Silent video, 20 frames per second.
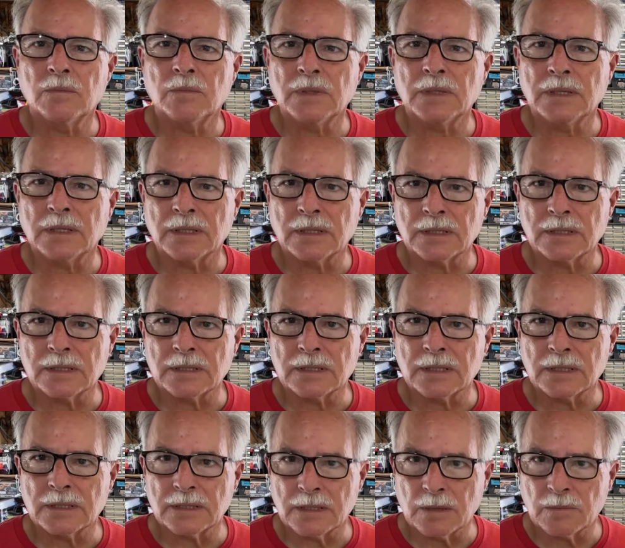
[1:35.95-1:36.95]
because
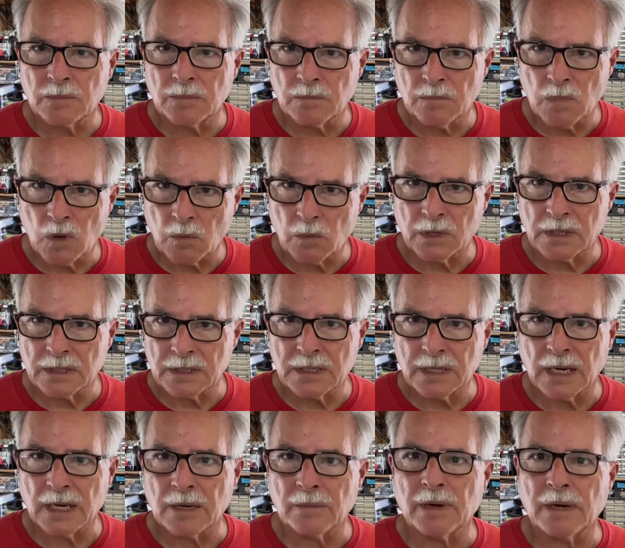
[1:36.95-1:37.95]
at some moment in
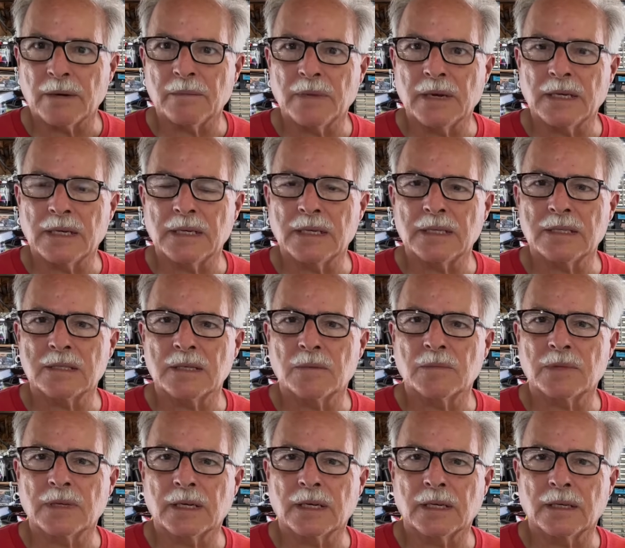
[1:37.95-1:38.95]
time I may need
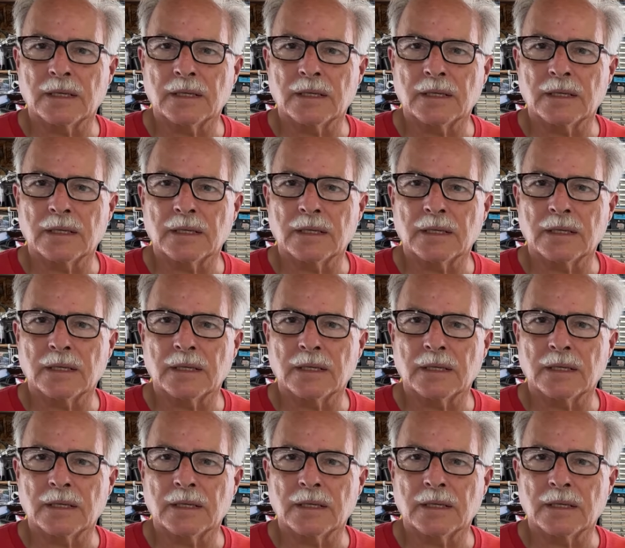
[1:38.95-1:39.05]
something,